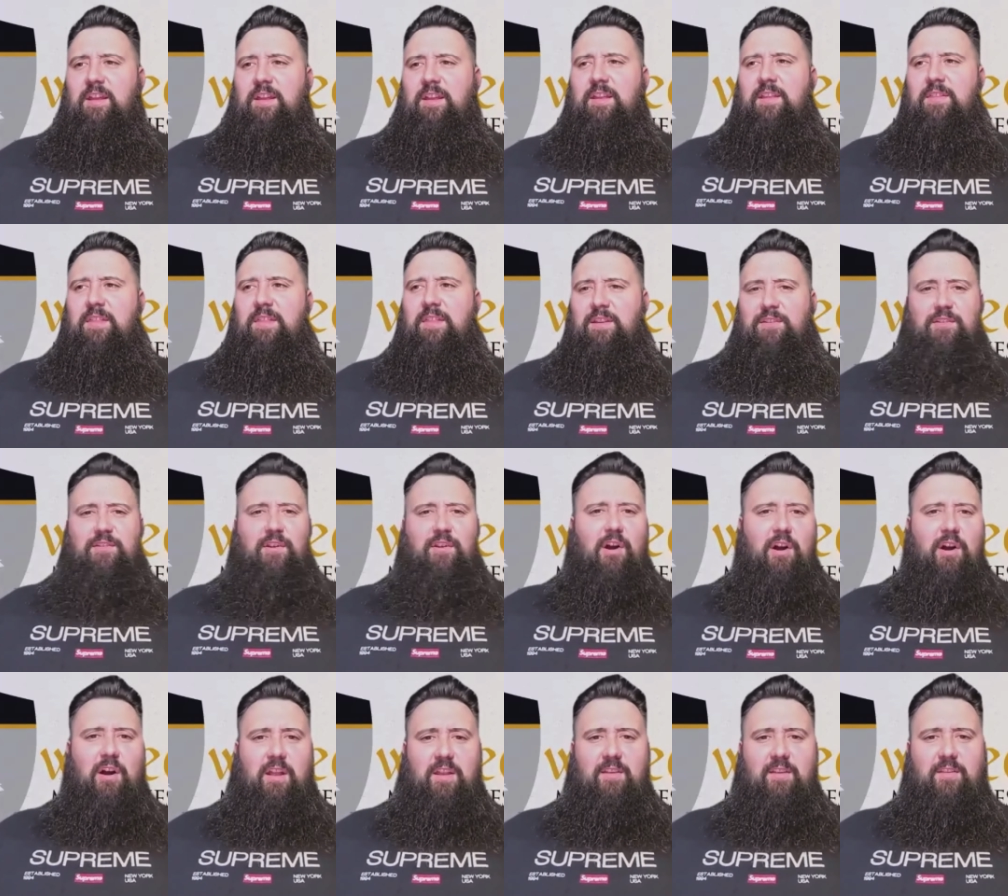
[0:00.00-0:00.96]
that
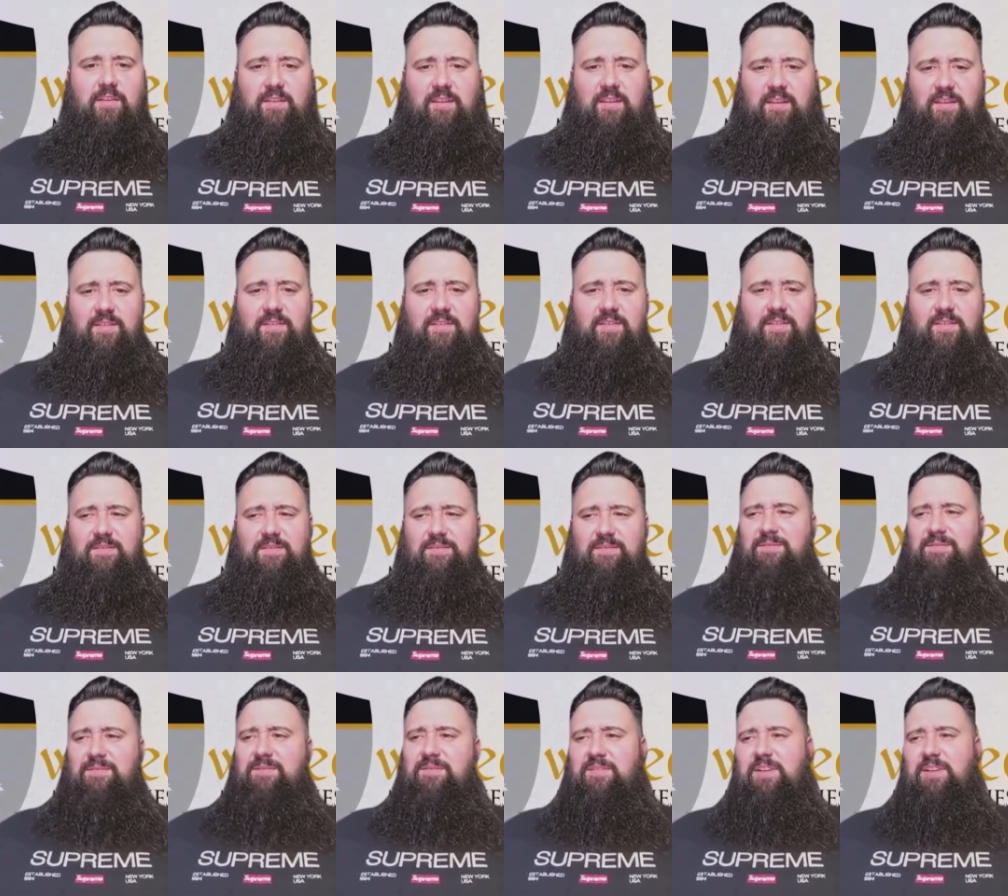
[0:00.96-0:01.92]
John is is
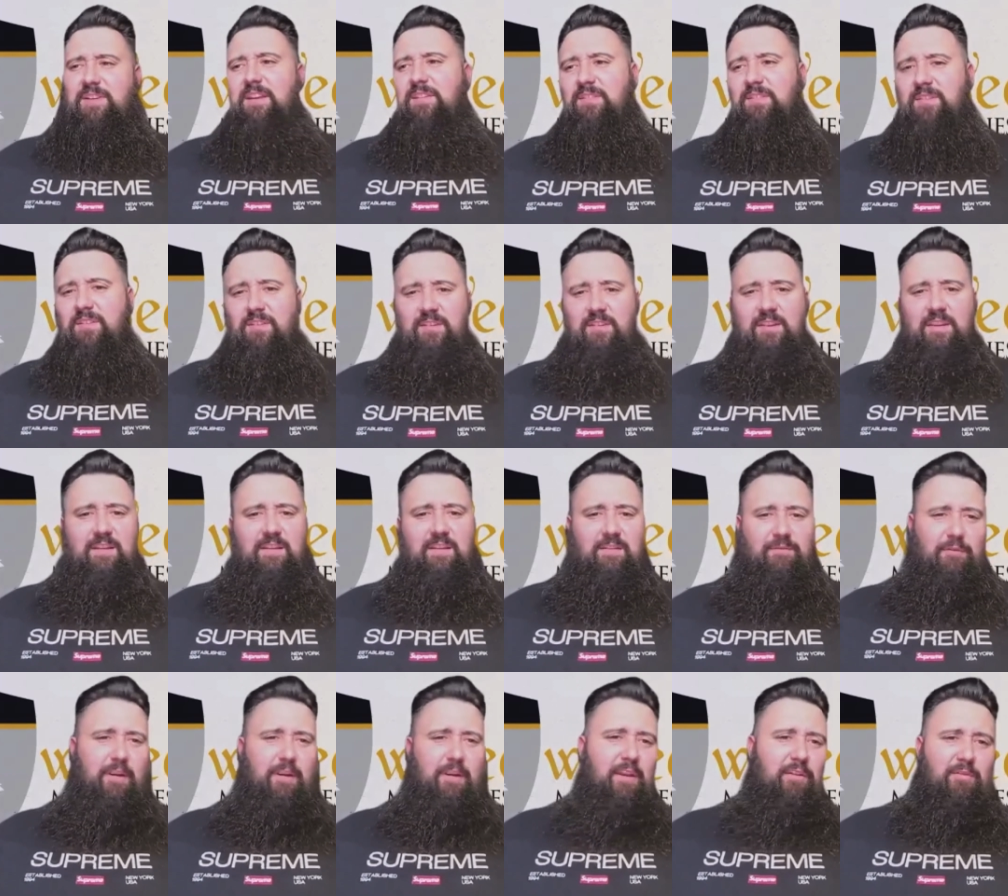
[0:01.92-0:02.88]
Jesus and
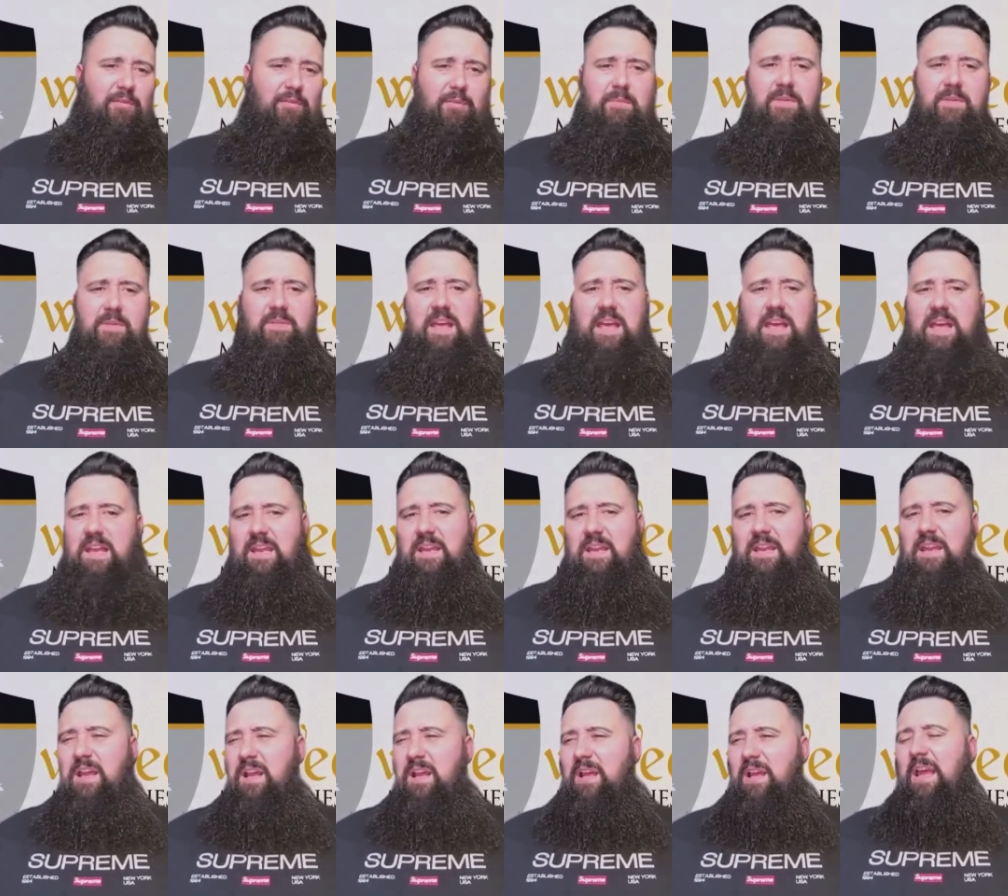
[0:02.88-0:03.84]
raised from the dead, and
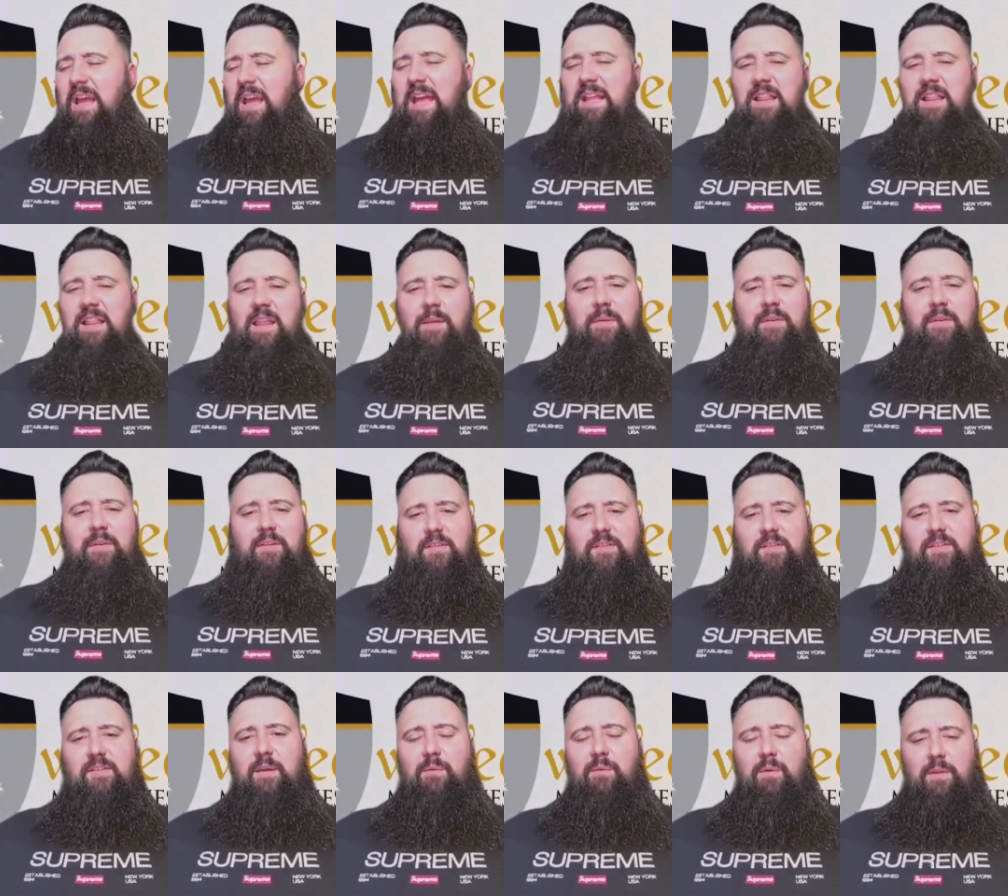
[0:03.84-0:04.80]
and let me just
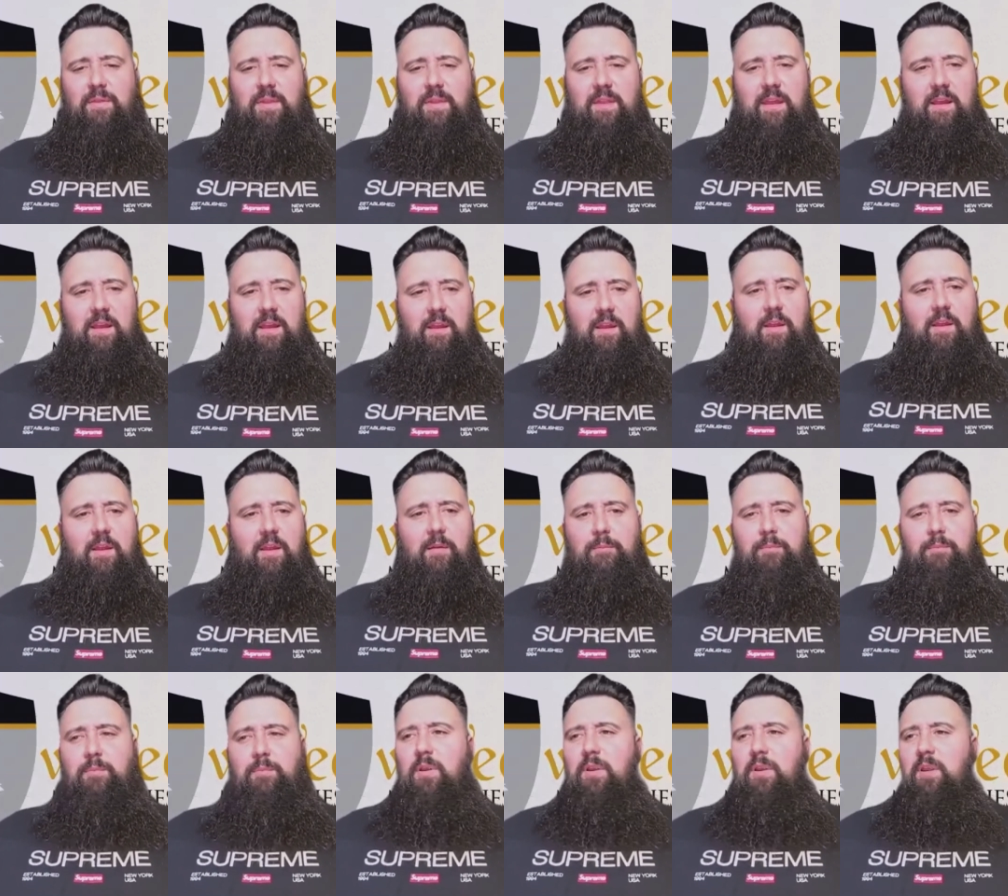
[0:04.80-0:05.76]
say one thing
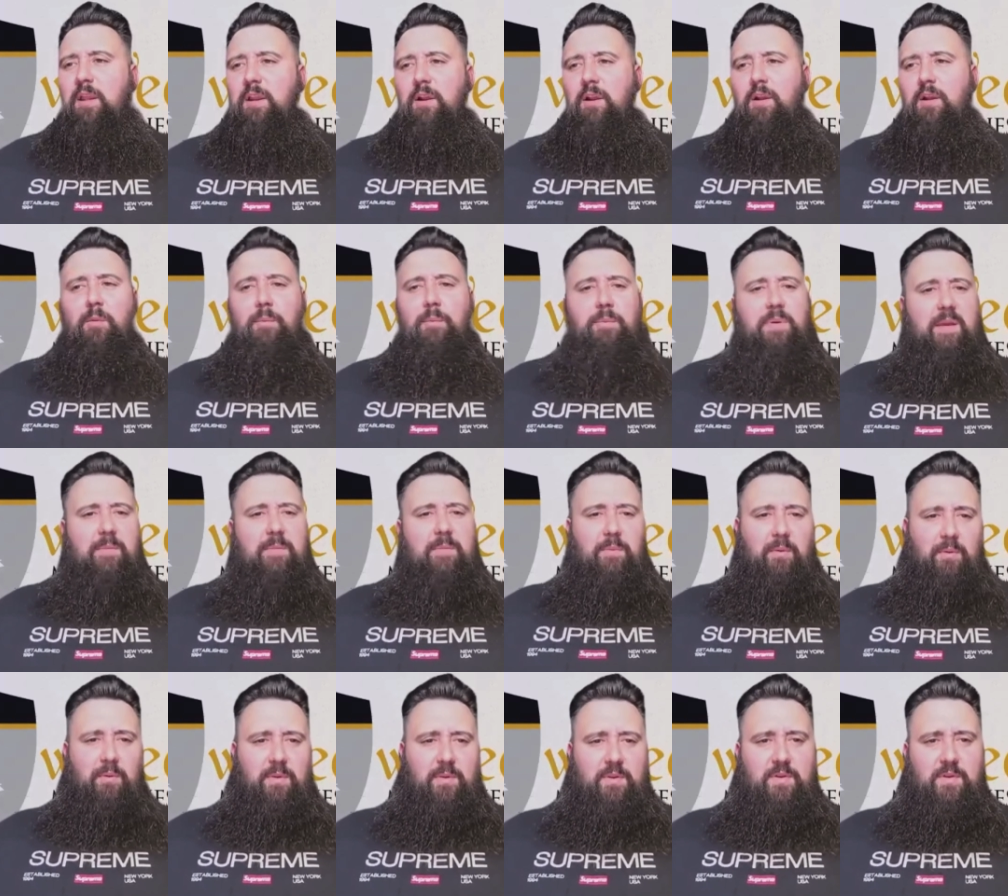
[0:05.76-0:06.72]
political
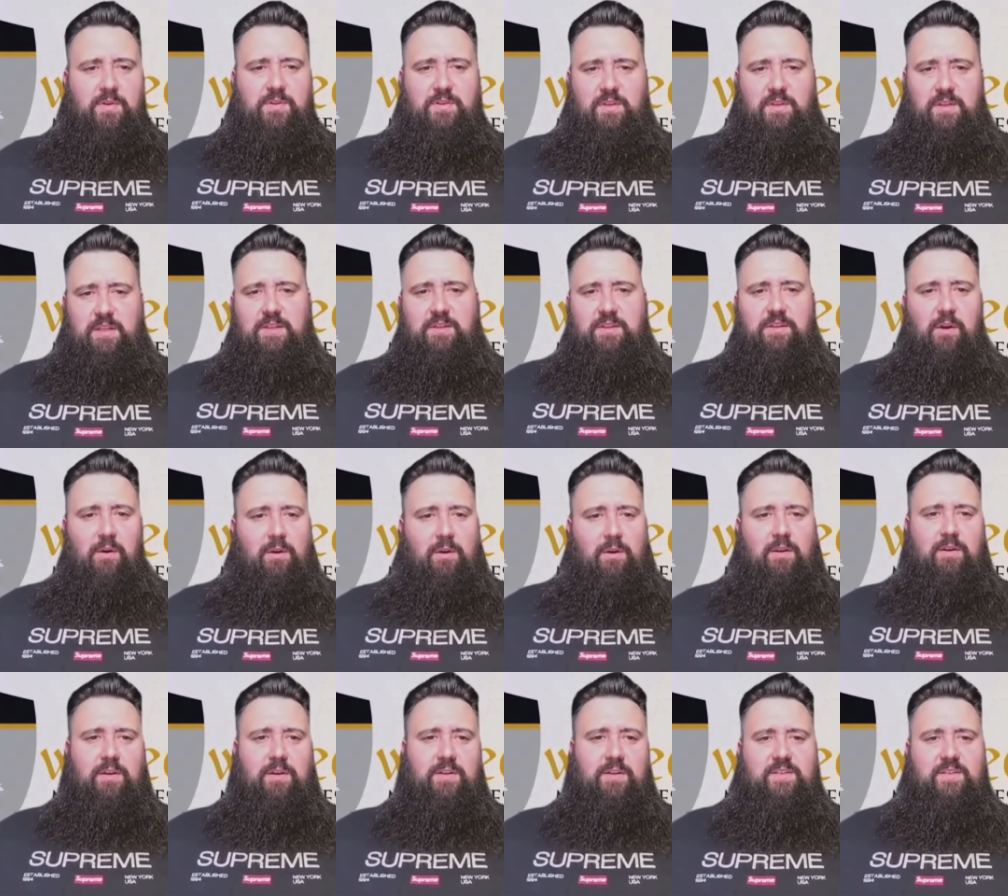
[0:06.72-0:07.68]
people usually don't
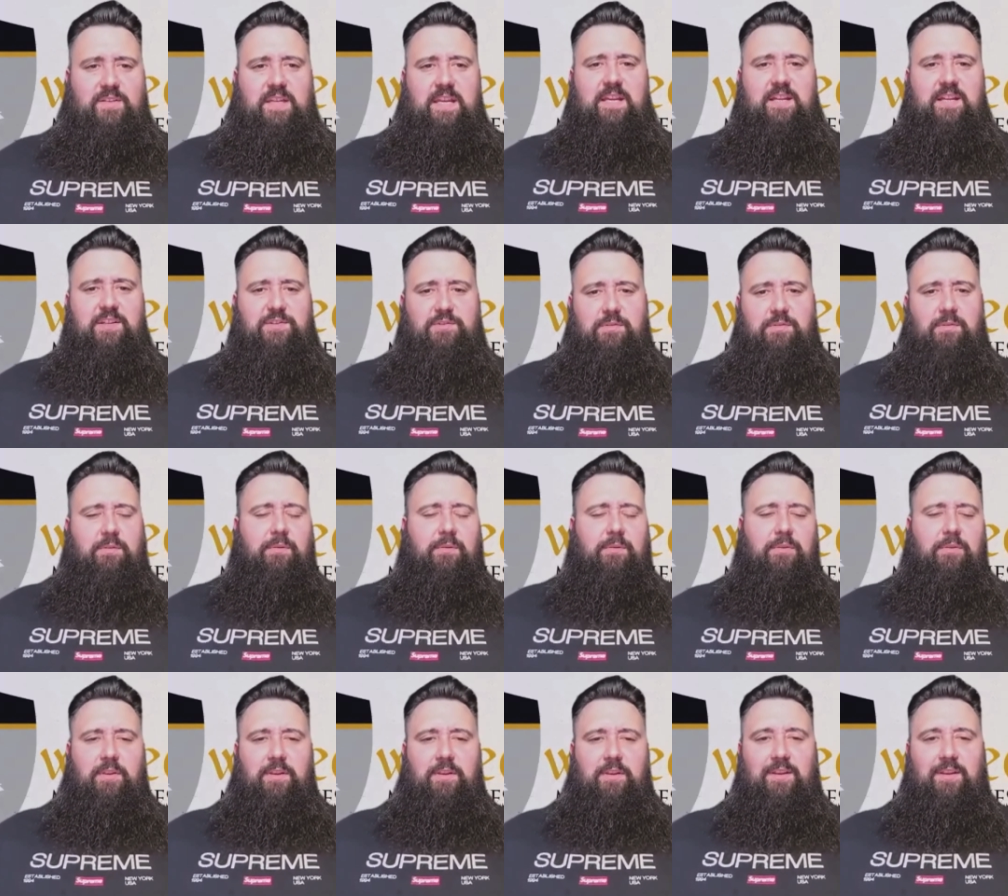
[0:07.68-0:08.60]
understand truth.